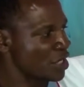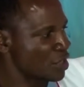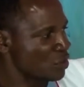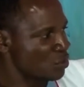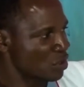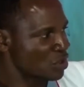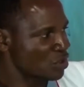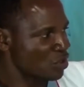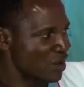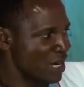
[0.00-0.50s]
this
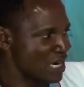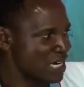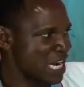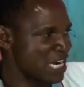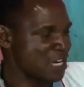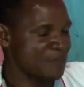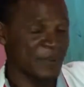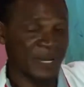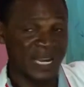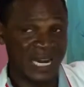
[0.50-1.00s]
one is already at
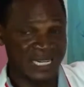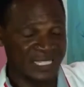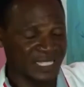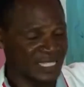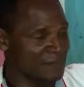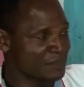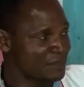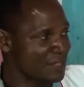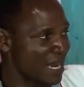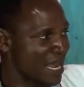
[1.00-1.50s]
the peak at the
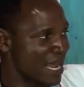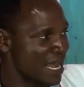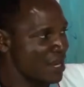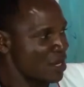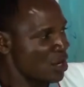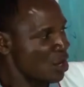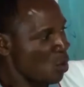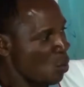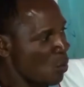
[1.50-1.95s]
same time.